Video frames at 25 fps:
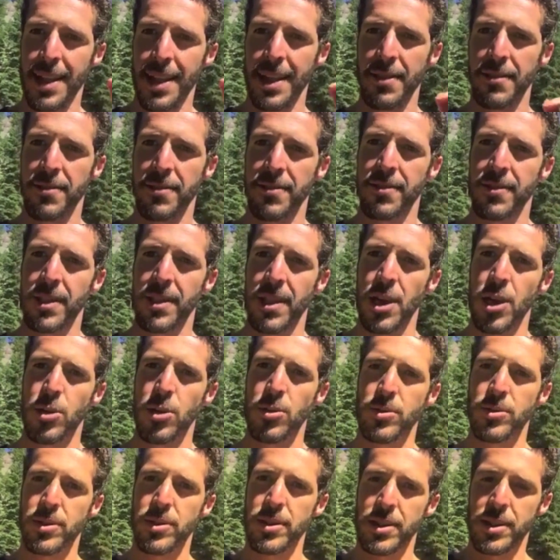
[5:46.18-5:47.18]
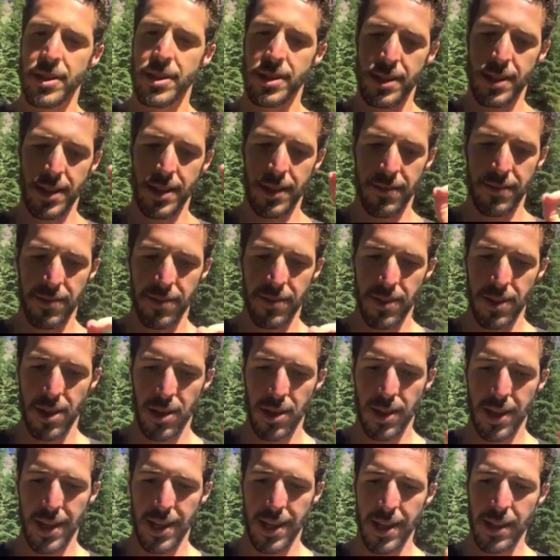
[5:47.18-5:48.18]
it flows, let
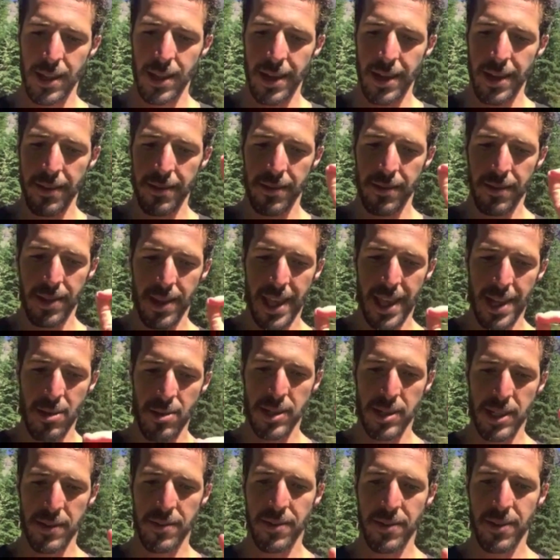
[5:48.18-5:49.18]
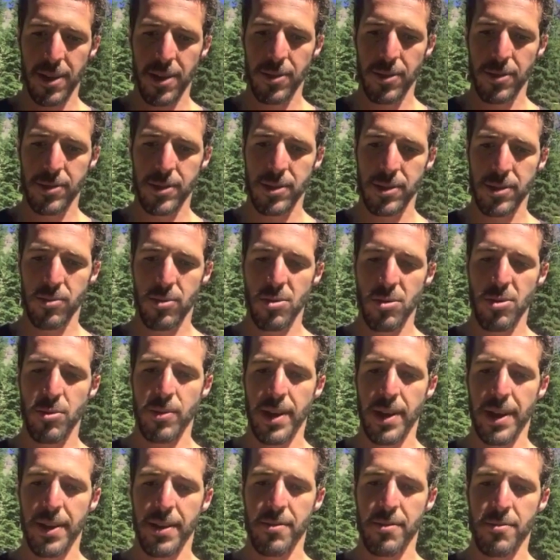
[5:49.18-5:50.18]
the energy flows through
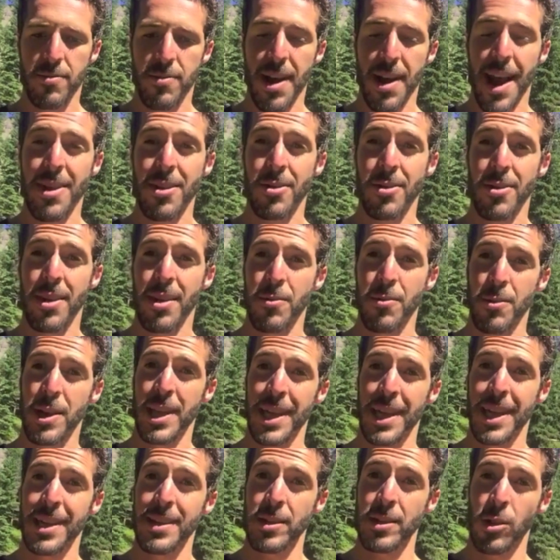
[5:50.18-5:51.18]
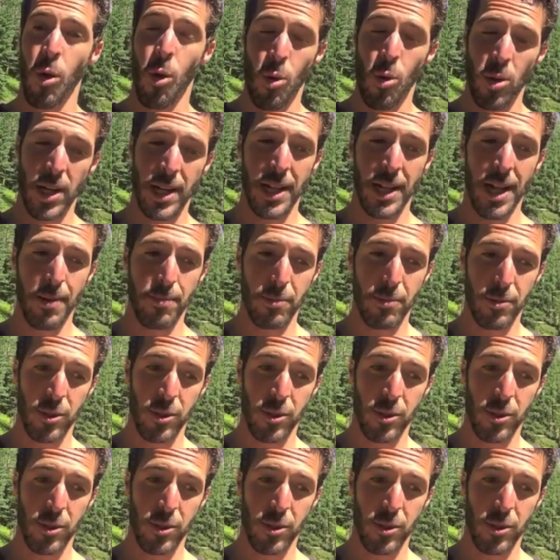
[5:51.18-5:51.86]
it, rather than when it gets hoarded up or